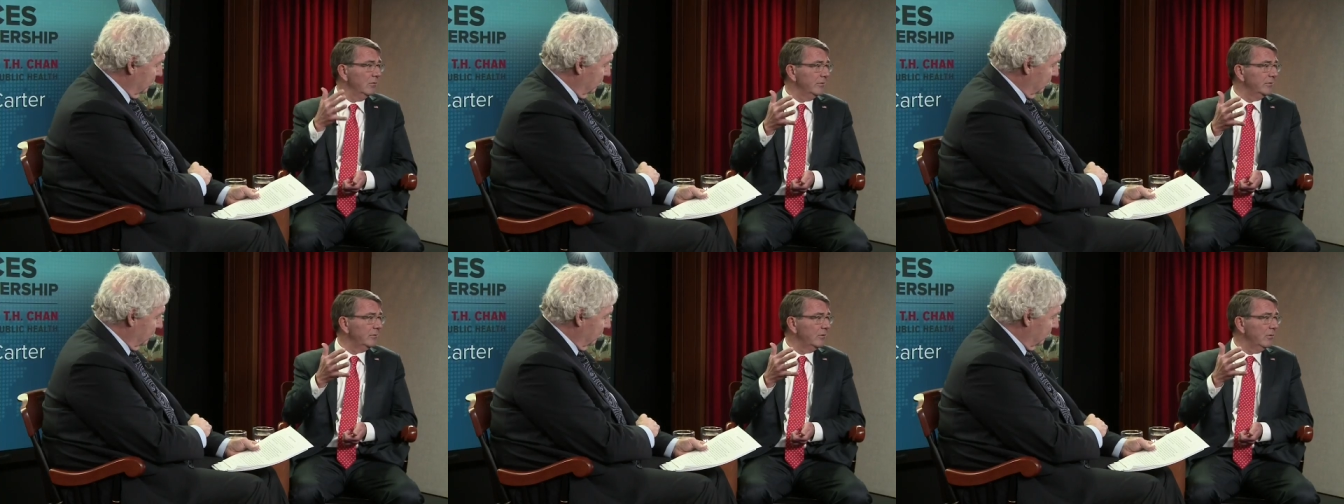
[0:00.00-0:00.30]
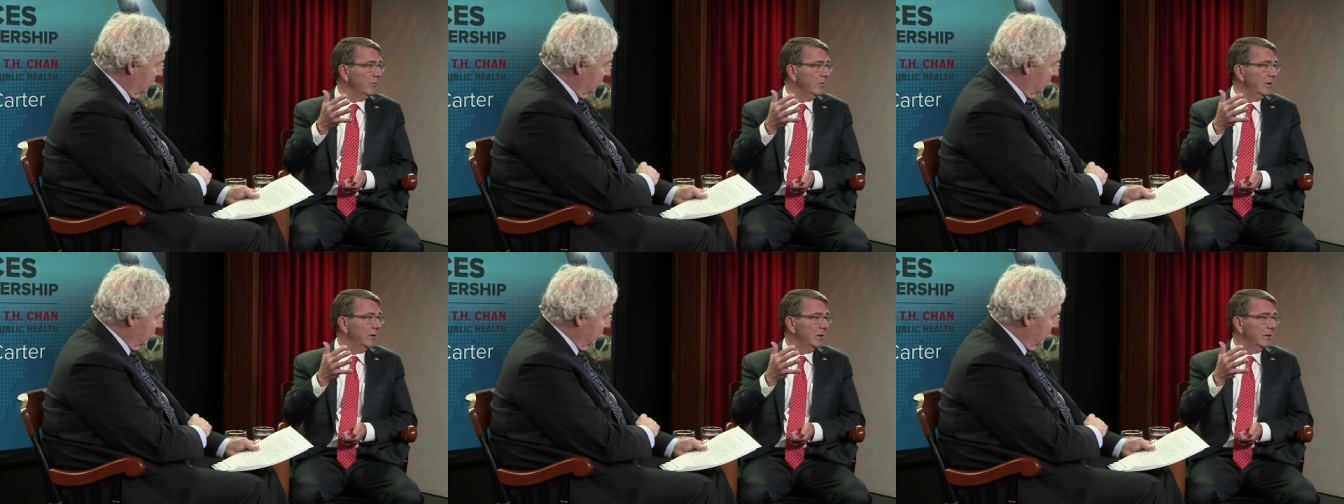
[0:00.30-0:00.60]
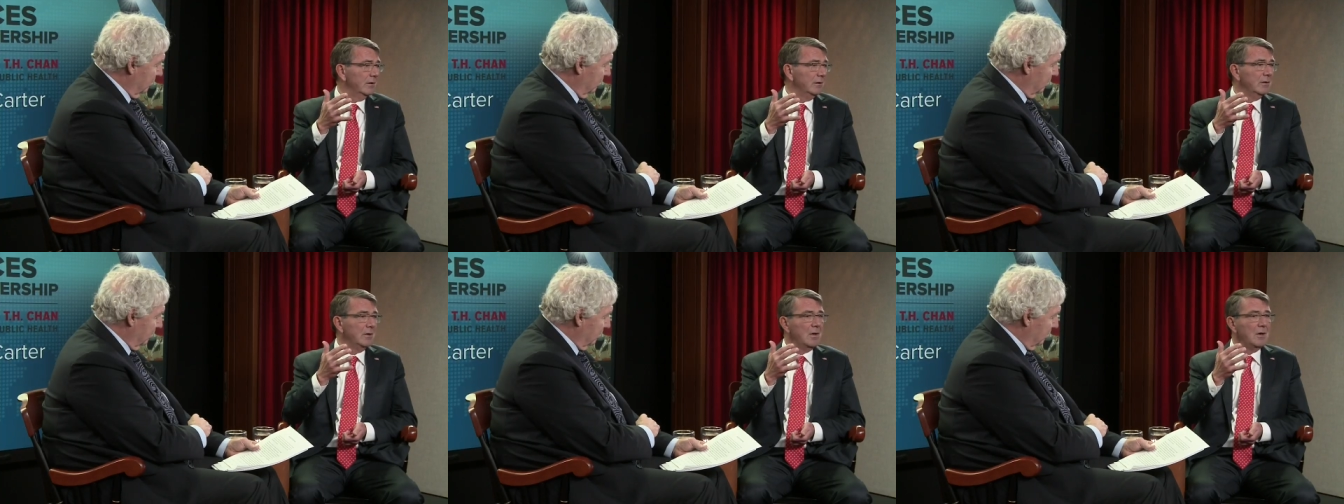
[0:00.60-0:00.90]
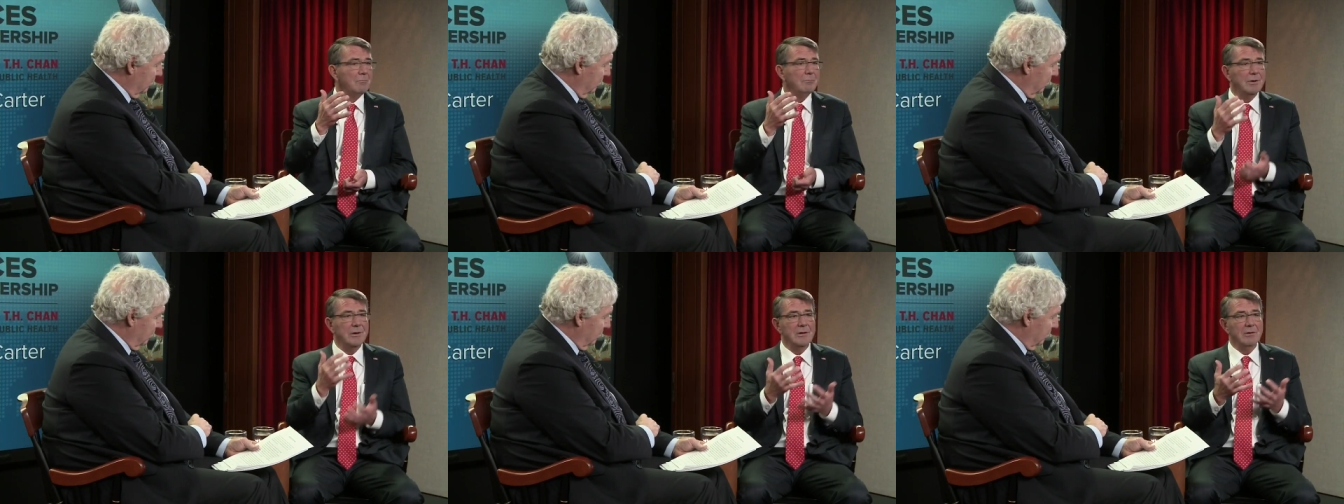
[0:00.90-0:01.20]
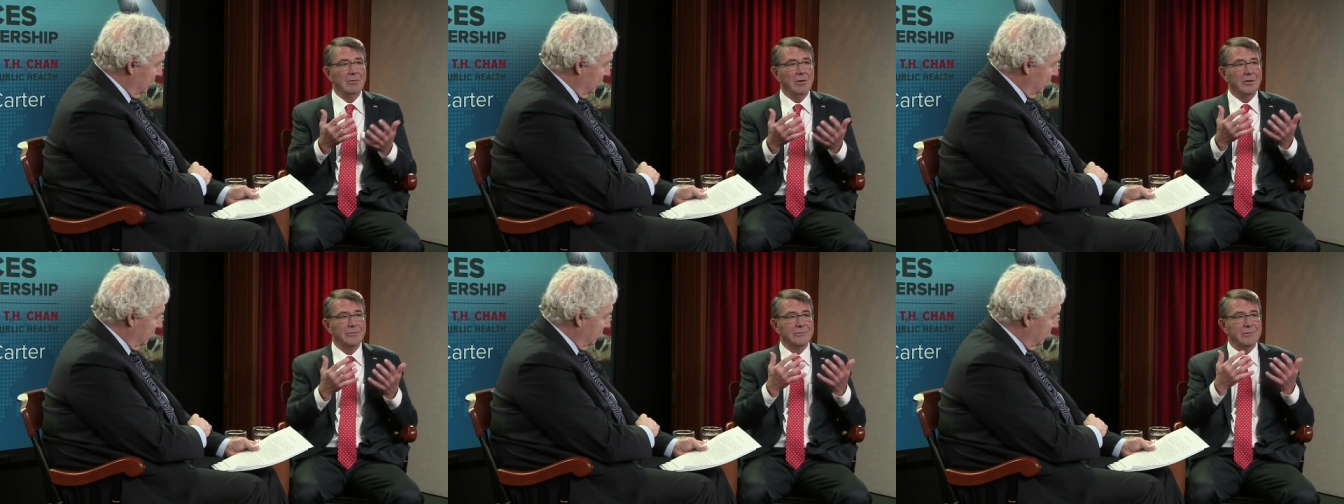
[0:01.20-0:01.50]
North Korea, but
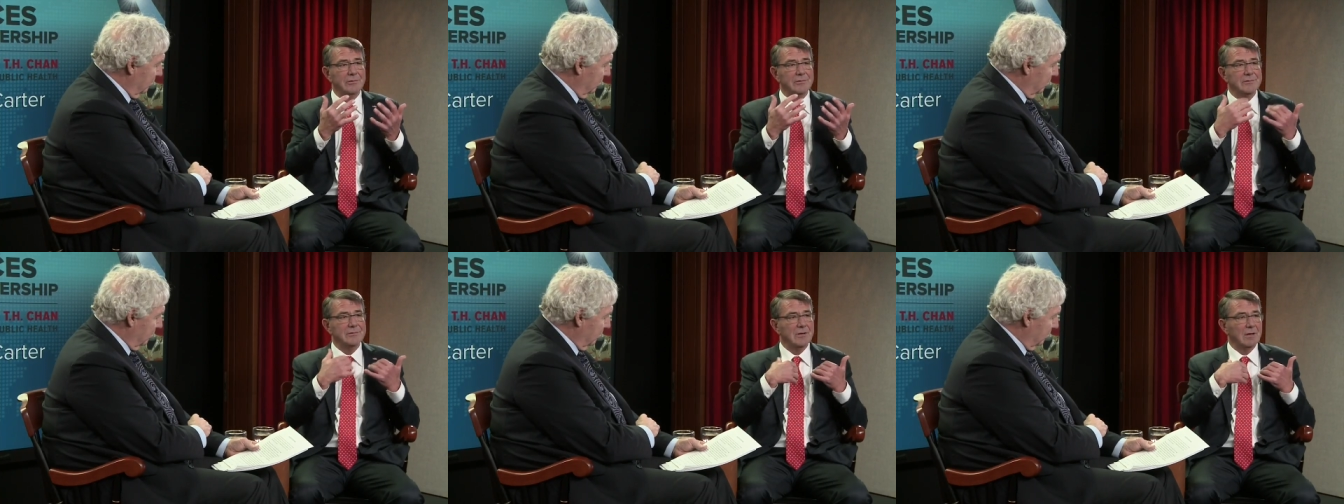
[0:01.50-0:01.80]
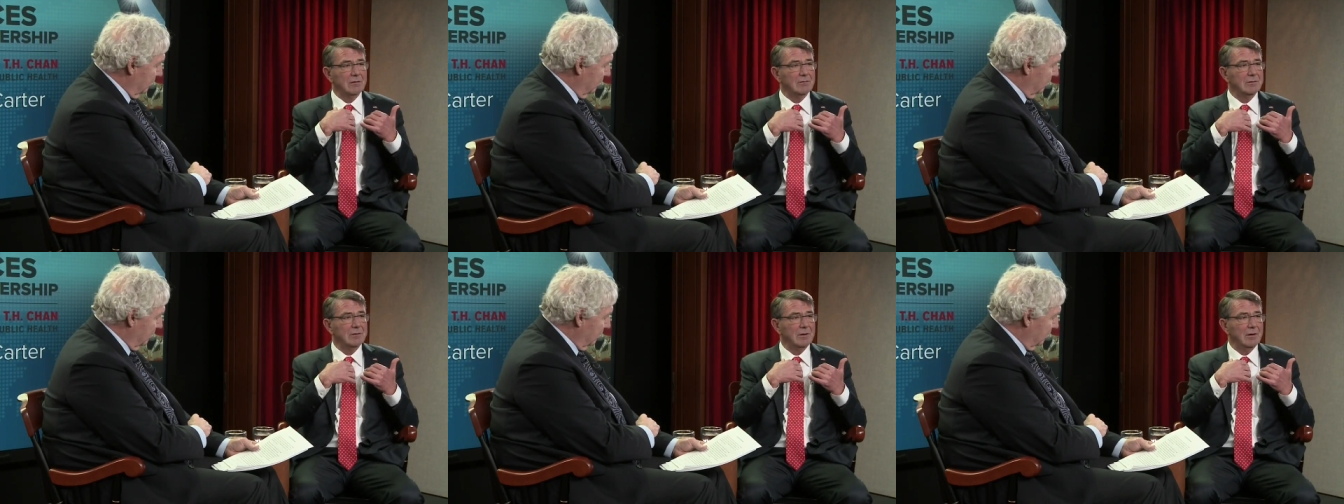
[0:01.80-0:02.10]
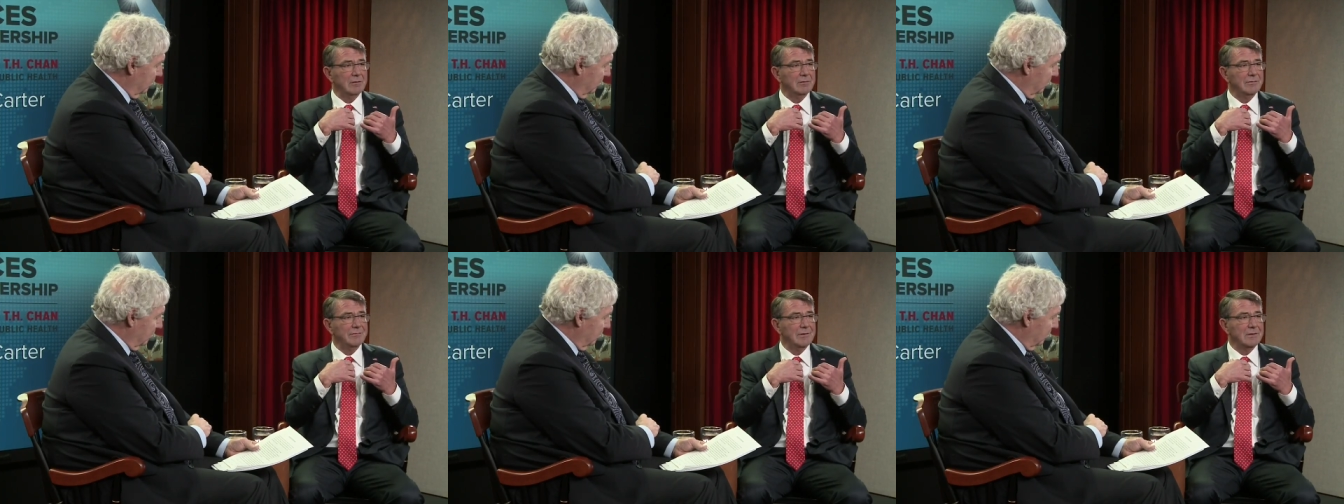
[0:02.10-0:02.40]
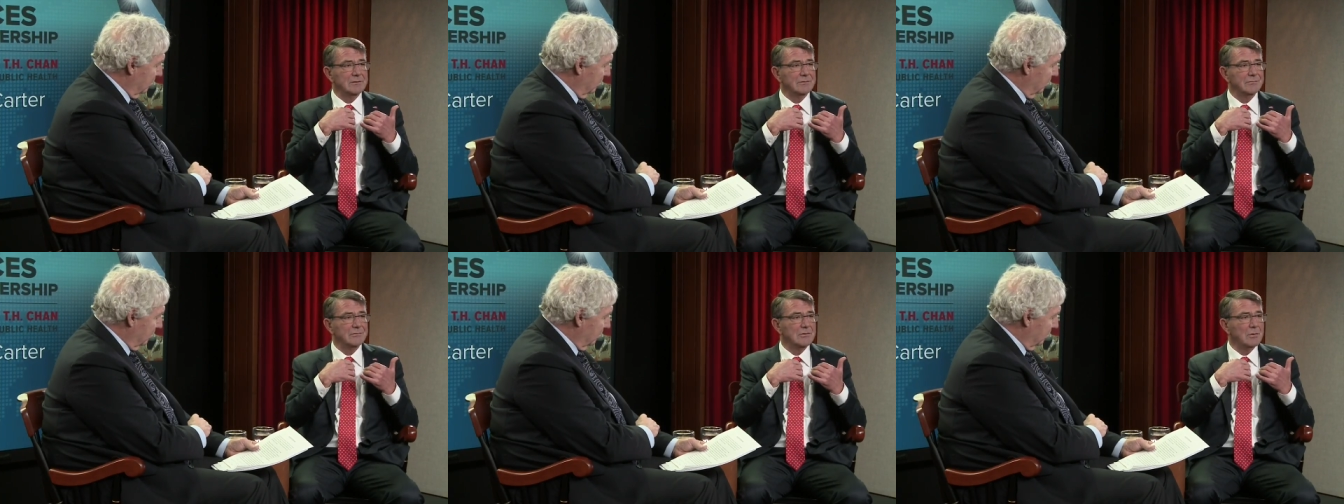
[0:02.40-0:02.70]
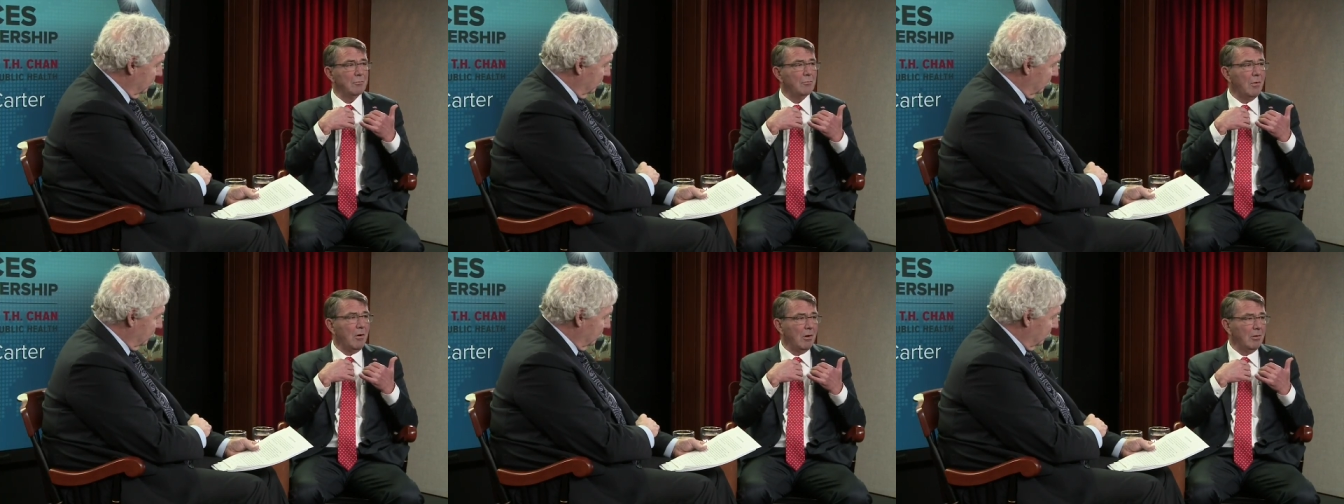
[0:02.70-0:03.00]
you're also the Secretary of Defense of
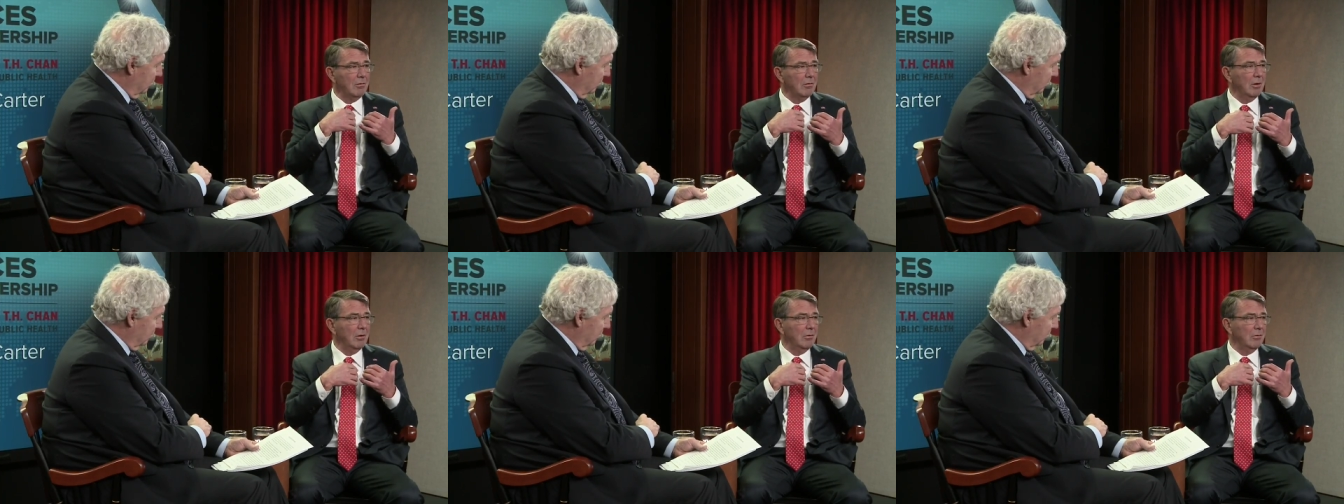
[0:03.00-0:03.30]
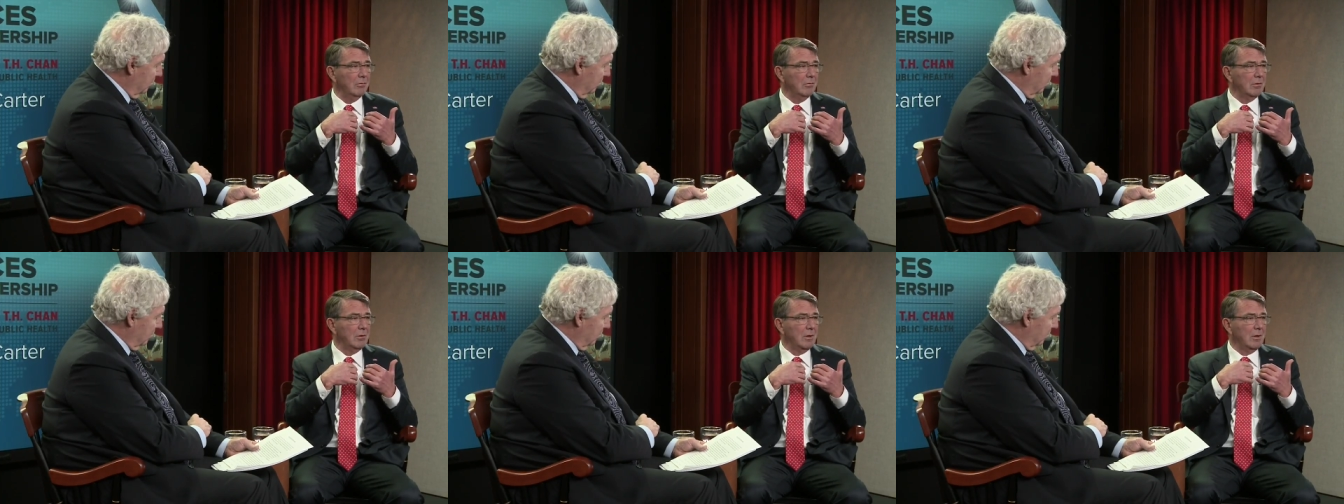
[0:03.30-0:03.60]
tomorrow,